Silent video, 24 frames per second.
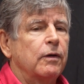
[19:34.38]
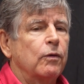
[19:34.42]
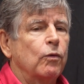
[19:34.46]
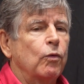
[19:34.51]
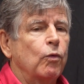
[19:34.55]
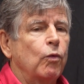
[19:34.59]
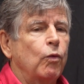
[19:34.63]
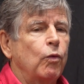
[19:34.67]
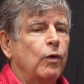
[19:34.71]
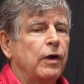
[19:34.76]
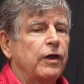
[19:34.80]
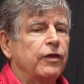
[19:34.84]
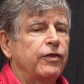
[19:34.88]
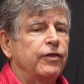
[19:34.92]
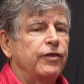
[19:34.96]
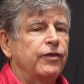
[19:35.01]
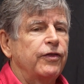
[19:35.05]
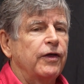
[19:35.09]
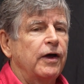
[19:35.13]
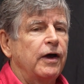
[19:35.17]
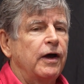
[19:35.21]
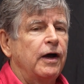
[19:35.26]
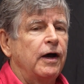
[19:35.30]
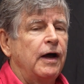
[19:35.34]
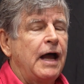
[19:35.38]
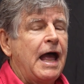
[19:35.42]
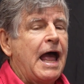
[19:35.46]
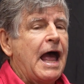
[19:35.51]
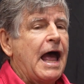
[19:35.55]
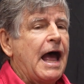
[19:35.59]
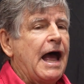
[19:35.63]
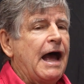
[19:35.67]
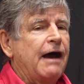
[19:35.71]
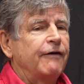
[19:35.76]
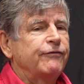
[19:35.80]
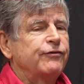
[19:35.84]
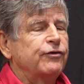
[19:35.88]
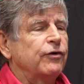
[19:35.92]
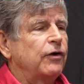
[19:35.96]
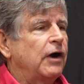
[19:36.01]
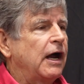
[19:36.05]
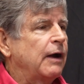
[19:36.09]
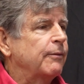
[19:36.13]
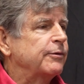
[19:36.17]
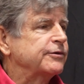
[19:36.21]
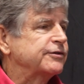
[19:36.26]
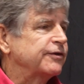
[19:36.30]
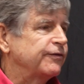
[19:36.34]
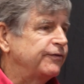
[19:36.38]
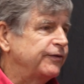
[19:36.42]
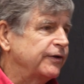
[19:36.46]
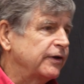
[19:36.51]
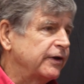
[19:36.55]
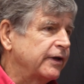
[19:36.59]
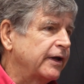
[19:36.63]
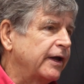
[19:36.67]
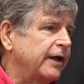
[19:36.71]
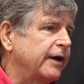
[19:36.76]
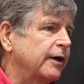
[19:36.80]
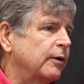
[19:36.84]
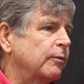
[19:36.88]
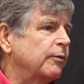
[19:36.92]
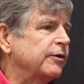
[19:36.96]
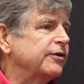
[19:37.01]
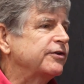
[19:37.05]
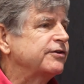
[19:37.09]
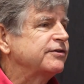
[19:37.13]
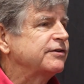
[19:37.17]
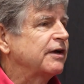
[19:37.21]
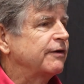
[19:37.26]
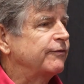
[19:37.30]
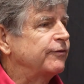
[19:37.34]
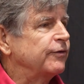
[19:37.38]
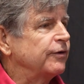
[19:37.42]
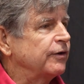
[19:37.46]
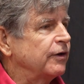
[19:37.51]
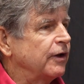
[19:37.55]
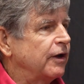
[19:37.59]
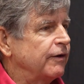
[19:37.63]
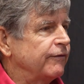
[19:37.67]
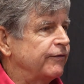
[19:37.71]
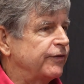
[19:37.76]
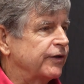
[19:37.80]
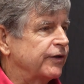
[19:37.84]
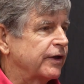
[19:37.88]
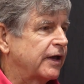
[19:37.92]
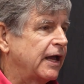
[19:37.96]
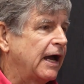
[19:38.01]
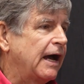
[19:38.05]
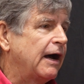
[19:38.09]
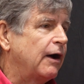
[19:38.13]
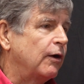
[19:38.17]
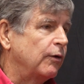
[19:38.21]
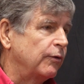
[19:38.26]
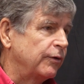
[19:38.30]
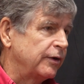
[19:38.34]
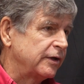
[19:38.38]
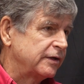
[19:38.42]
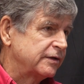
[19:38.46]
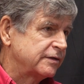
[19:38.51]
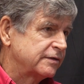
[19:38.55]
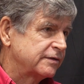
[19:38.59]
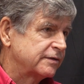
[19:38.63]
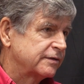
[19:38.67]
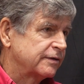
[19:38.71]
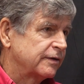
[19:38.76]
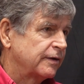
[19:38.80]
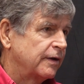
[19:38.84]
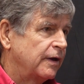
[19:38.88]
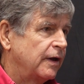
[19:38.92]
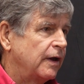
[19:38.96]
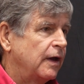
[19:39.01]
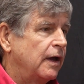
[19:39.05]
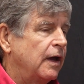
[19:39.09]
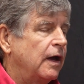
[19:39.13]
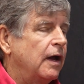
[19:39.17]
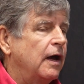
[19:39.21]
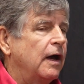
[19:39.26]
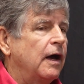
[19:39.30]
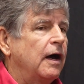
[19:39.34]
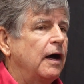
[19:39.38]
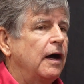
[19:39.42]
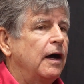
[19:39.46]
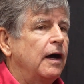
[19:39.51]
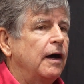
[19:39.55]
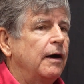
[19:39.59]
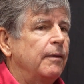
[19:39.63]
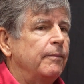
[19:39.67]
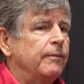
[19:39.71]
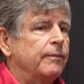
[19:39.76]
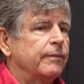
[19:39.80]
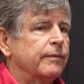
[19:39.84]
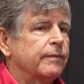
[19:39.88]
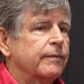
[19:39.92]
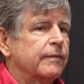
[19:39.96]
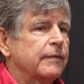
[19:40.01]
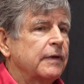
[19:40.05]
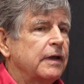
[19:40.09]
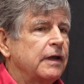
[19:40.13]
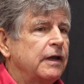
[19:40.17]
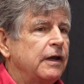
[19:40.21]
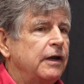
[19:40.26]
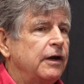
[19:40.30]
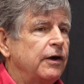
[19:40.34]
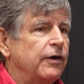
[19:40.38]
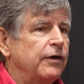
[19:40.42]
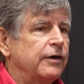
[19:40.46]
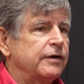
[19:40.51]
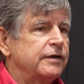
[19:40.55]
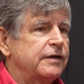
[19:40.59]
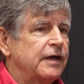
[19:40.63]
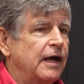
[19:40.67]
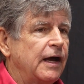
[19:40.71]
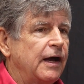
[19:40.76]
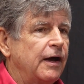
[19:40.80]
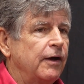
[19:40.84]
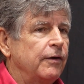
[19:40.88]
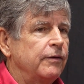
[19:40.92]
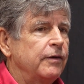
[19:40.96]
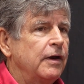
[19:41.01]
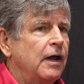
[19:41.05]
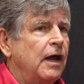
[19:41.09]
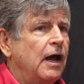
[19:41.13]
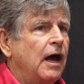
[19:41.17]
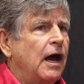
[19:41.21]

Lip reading: with after I was affiliated with several of the galleries here in town,